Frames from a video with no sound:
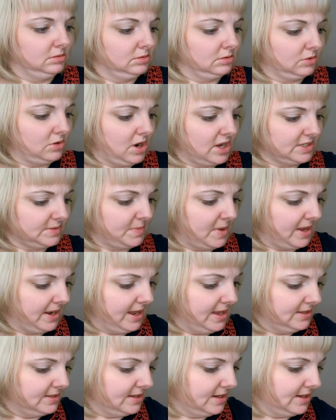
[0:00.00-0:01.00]

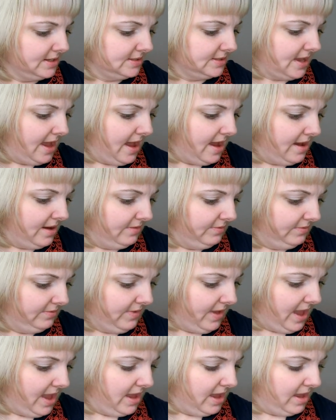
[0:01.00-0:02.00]
Crossbody does have
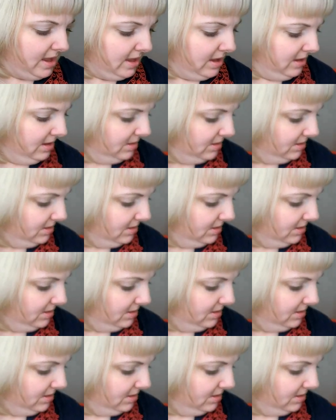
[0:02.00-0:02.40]
a